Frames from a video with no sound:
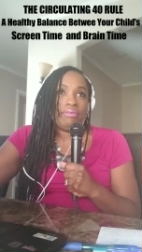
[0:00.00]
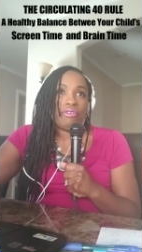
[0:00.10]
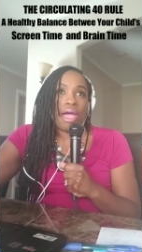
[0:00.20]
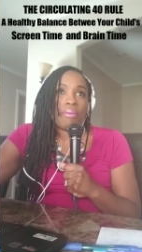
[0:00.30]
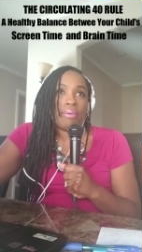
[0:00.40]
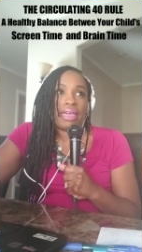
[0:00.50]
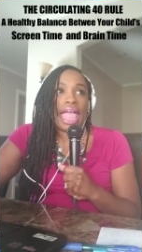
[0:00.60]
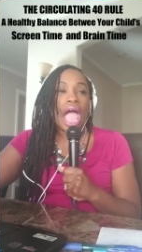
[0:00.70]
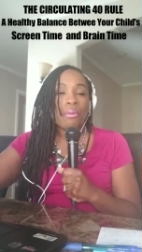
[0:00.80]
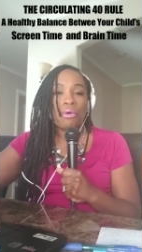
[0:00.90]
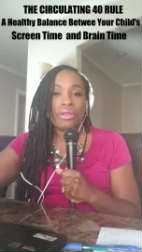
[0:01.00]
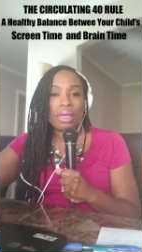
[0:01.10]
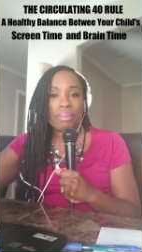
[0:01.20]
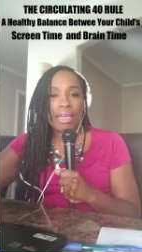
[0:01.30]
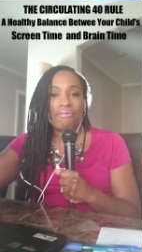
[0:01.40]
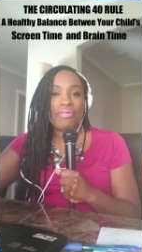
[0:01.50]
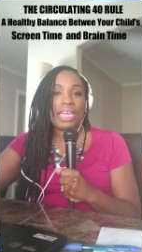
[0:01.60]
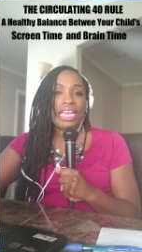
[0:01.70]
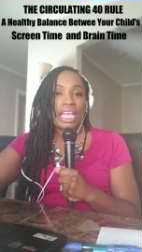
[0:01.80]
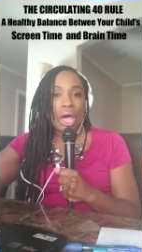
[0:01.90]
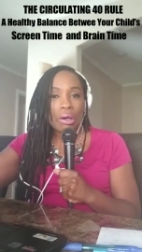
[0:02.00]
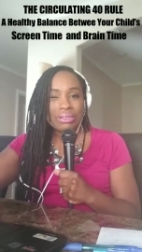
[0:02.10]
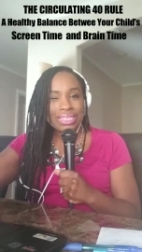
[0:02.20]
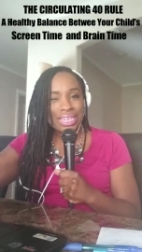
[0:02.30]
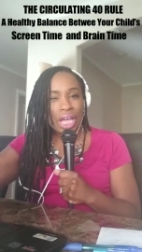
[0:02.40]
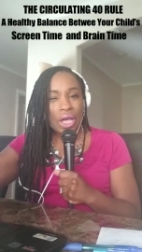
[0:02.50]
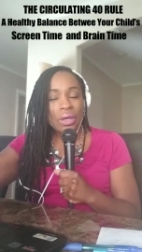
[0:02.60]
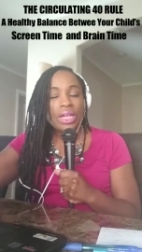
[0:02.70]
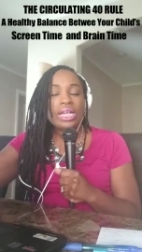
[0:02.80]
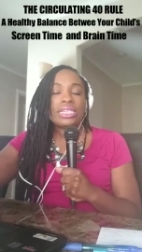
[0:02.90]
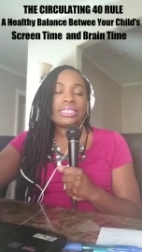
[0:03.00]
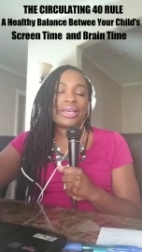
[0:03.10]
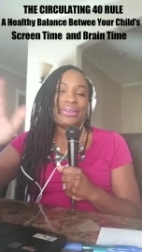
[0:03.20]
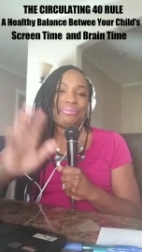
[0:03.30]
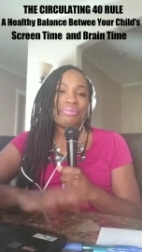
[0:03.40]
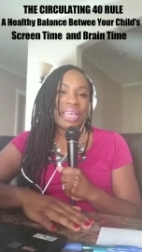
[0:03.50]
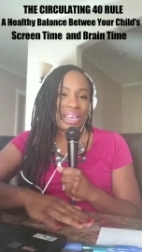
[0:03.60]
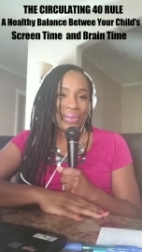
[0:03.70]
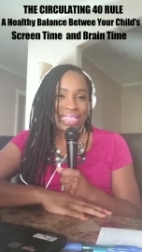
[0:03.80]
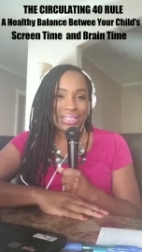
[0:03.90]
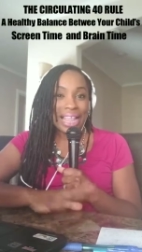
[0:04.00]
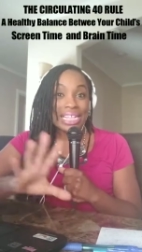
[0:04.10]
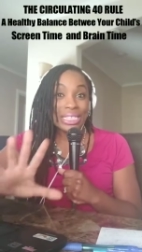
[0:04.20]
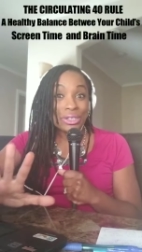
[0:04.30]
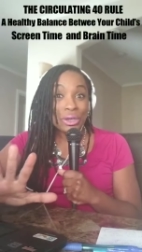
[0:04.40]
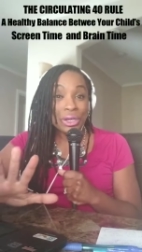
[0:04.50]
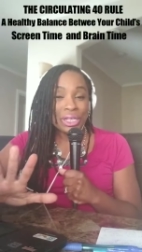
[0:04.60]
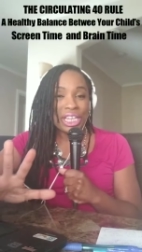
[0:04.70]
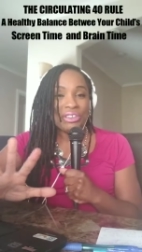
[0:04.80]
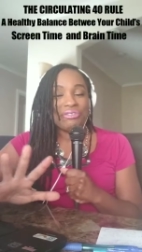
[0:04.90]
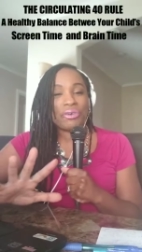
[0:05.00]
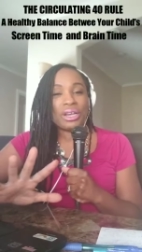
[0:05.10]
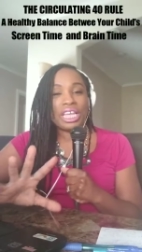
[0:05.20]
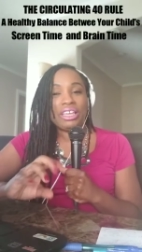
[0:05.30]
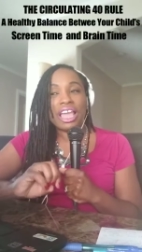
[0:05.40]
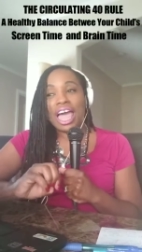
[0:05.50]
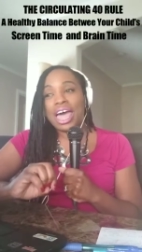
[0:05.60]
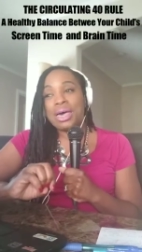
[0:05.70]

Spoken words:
grab a camera, they make videos, So anyway, so that's the Circulating 40.